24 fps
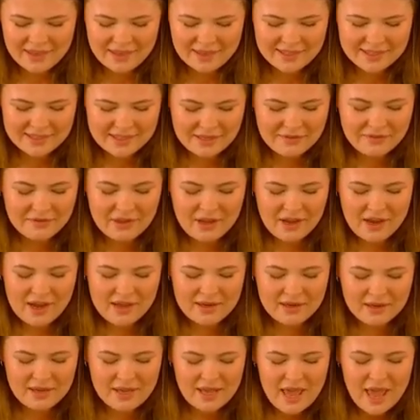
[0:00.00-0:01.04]
in the Son of
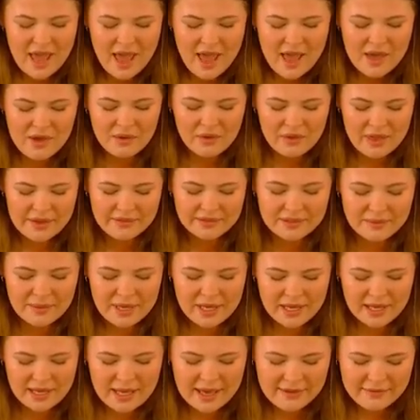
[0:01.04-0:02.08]
God, who loved
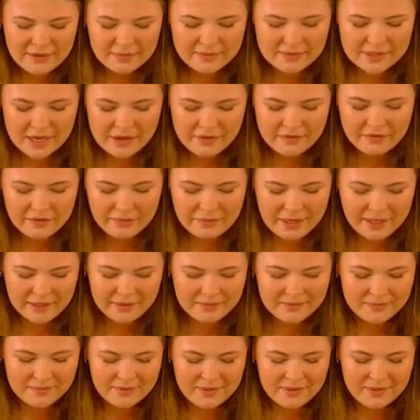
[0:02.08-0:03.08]
me and gave himself for me.